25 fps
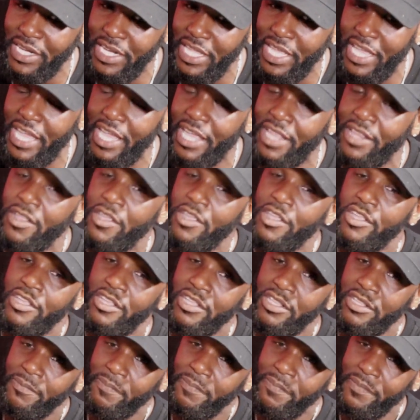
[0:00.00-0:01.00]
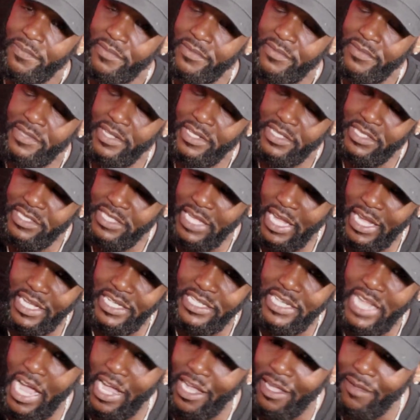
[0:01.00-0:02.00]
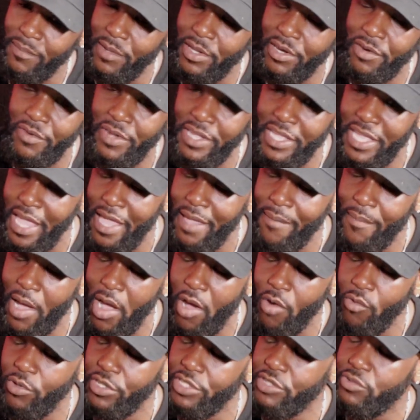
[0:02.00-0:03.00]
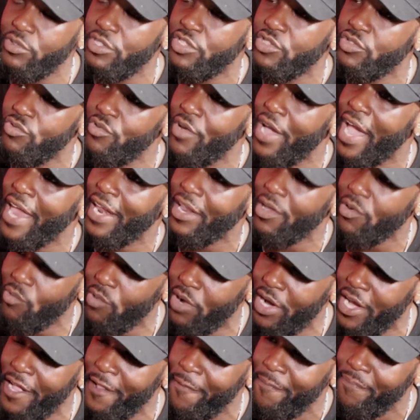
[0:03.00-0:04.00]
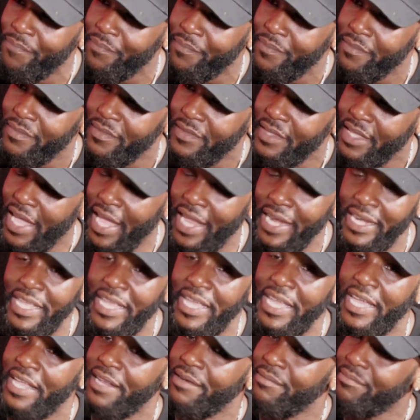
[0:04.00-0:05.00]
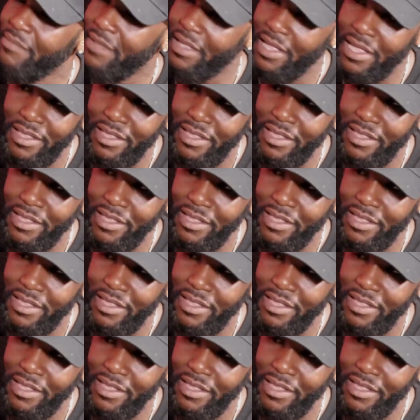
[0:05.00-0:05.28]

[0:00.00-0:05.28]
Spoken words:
And then the second documentary came out, which was True Addict 1. And then